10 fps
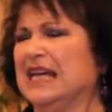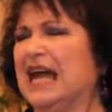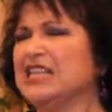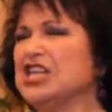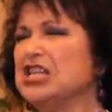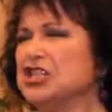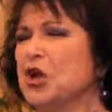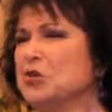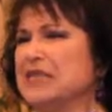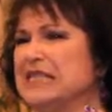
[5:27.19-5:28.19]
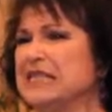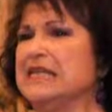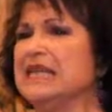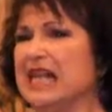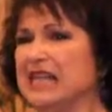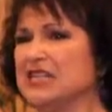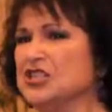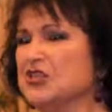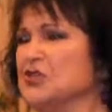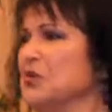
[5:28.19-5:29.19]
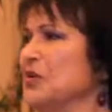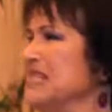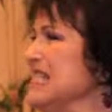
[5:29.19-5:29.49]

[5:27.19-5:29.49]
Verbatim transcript: I just don't see the answer or it